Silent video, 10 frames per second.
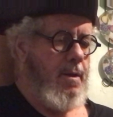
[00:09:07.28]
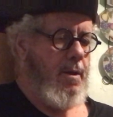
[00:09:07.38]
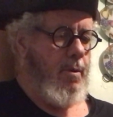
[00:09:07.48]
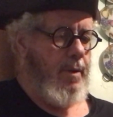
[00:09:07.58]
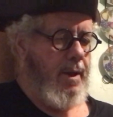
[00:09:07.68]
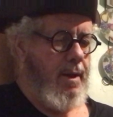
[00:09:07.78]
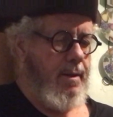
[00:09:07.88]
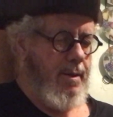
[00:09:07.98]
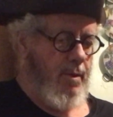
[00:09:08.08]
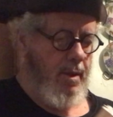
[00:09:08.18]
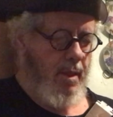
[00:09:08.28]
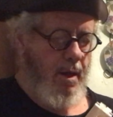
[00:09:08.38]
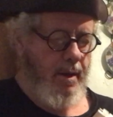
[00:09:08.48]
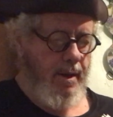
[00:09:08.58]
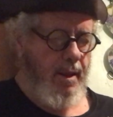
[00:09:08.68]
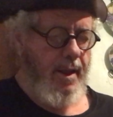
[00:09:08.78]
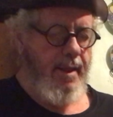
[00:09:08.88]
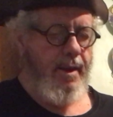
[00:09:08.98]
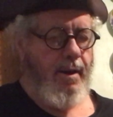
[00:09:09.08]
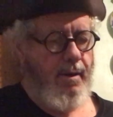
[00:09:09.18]
Oh, we got a lot of clay
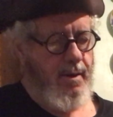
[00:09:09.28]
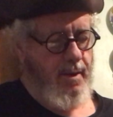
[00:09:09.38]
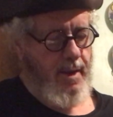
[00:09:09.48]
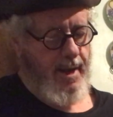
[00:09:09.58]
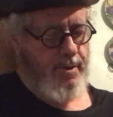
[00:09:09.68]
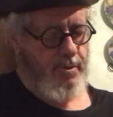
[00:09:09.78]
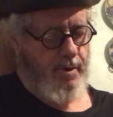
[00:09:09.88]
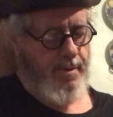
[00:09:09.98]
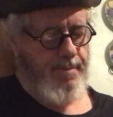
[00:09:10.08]
there, extra.